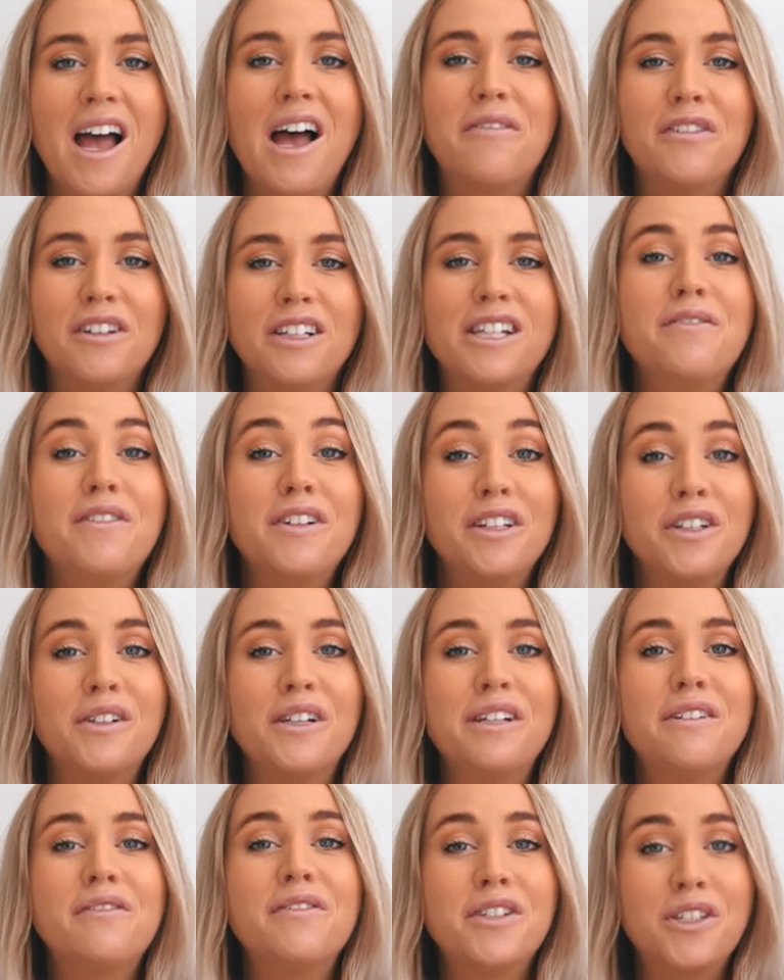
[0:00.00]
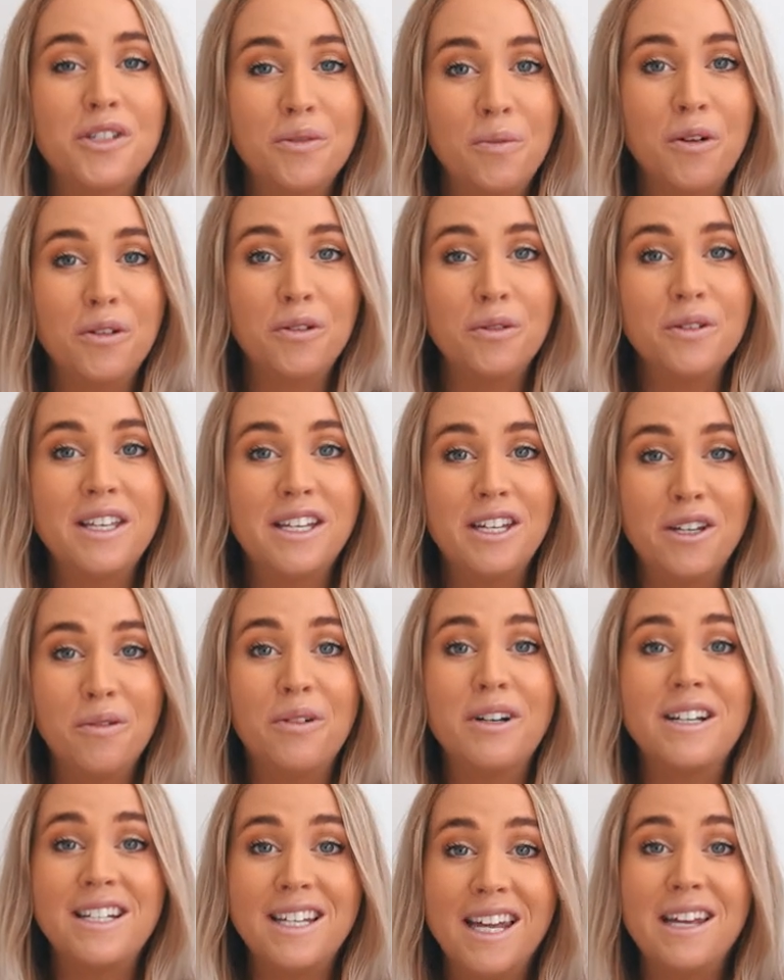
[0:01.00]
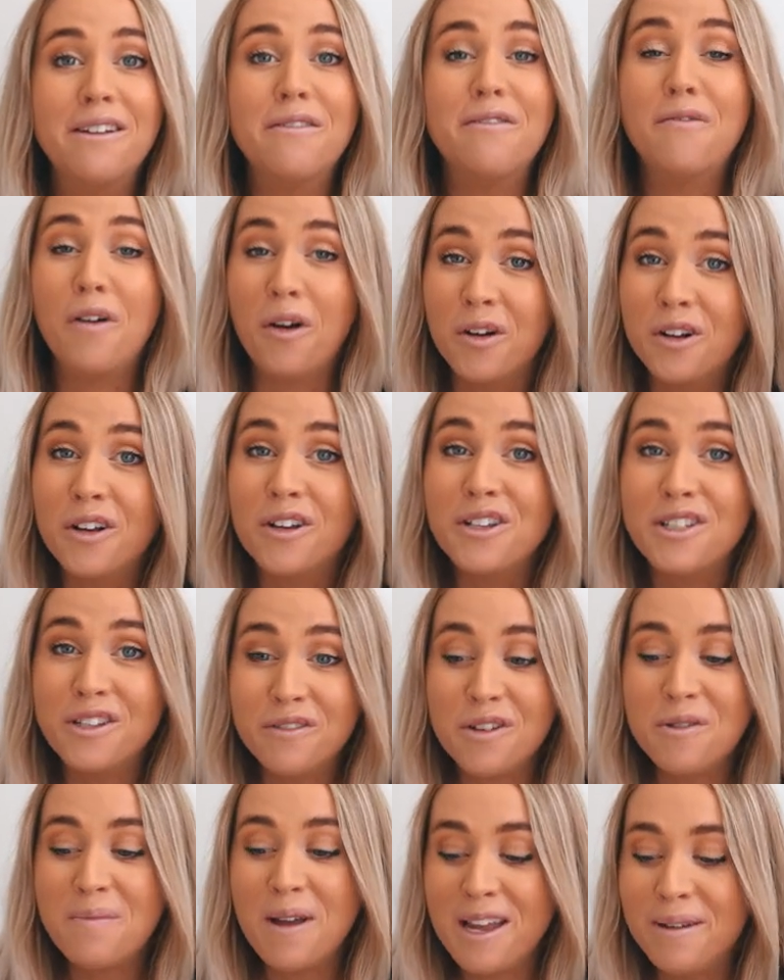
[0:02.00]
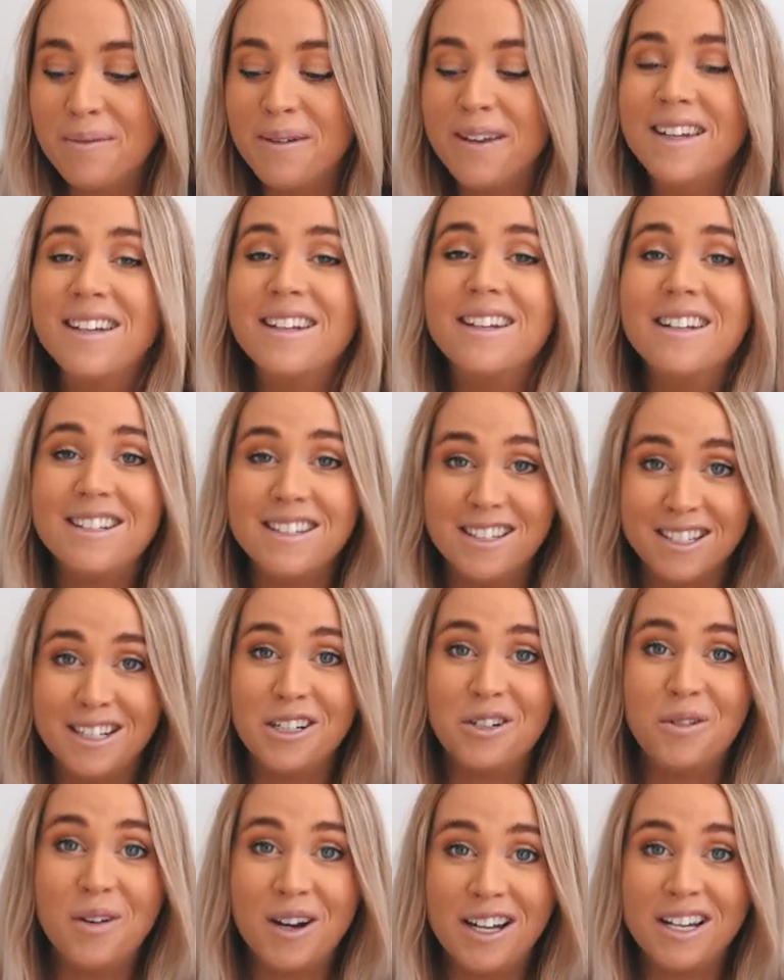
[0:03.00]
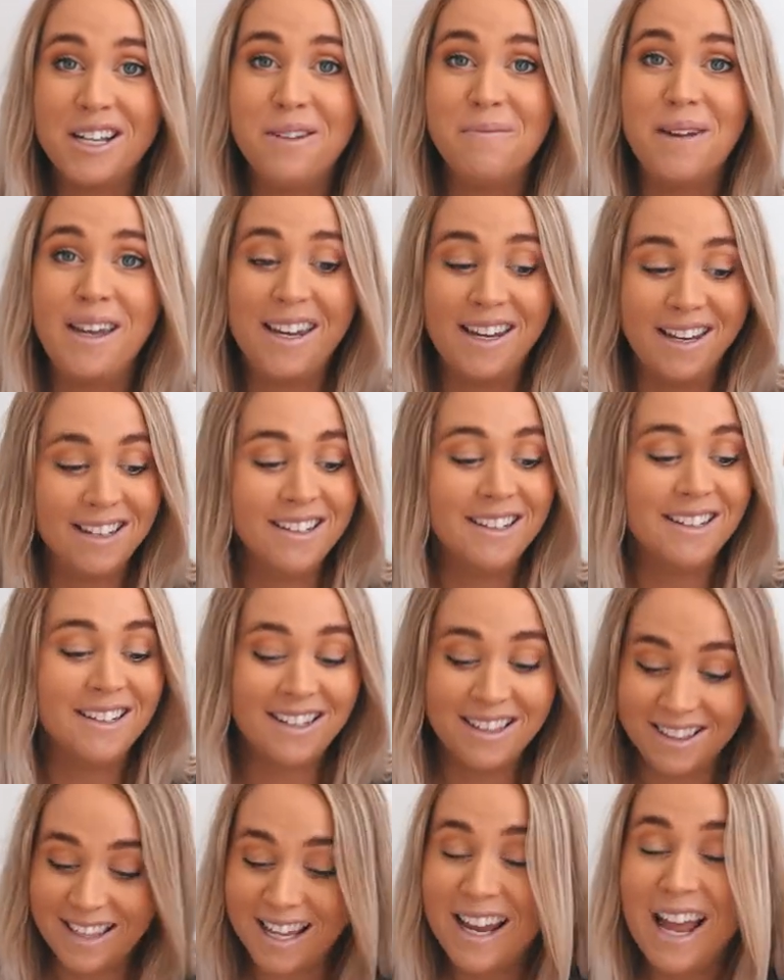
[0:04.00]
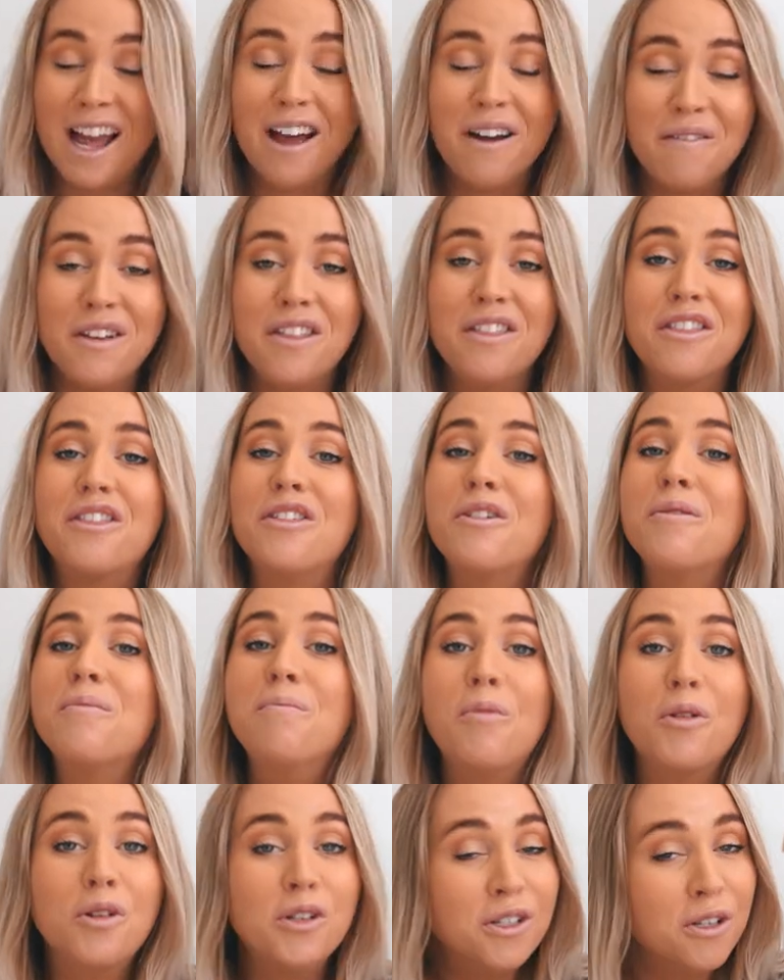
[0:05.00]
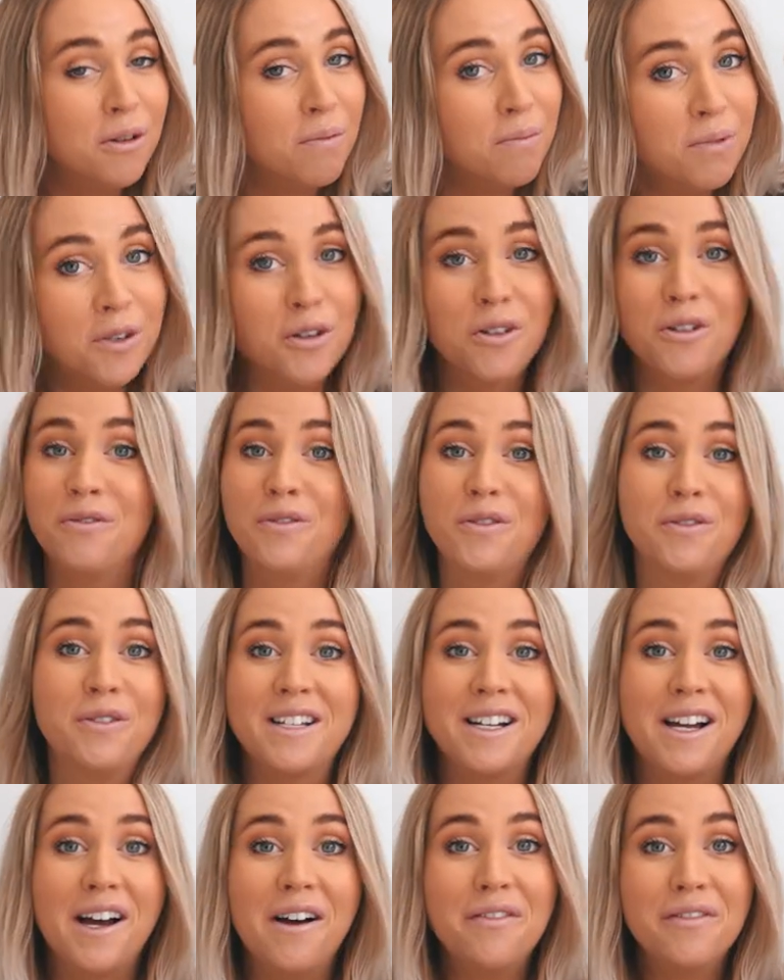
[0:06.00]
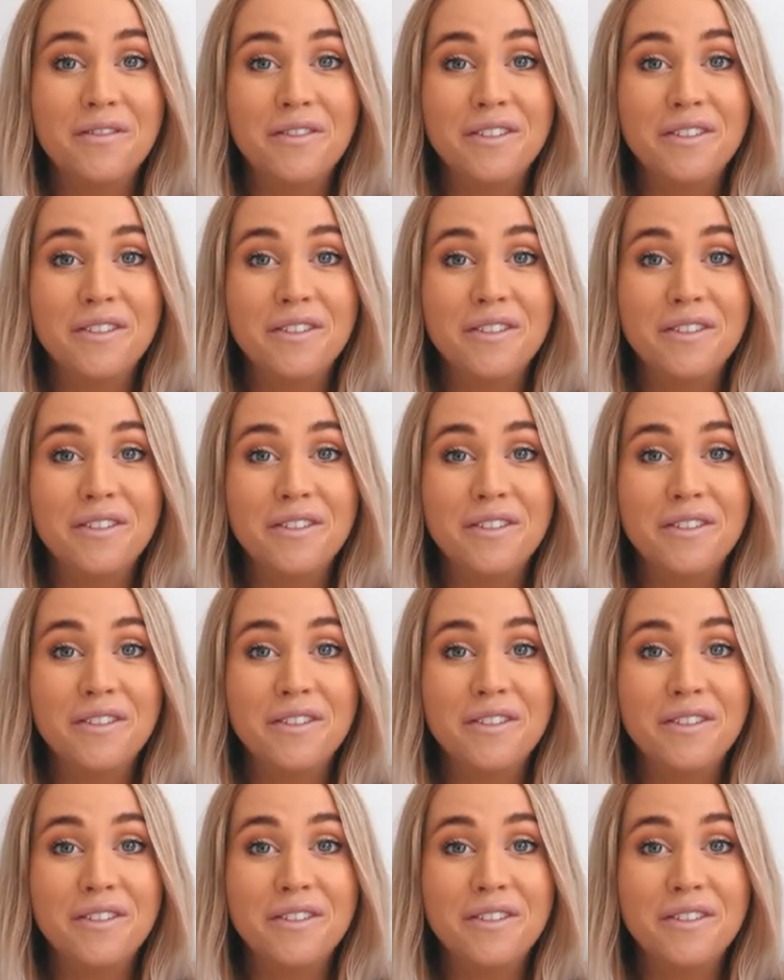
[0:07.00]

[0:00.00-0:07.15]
I feel like if you're looking for swaddles that you want to take photos of your baby in, Snuggle Honey Me they have the most beautiful stuff.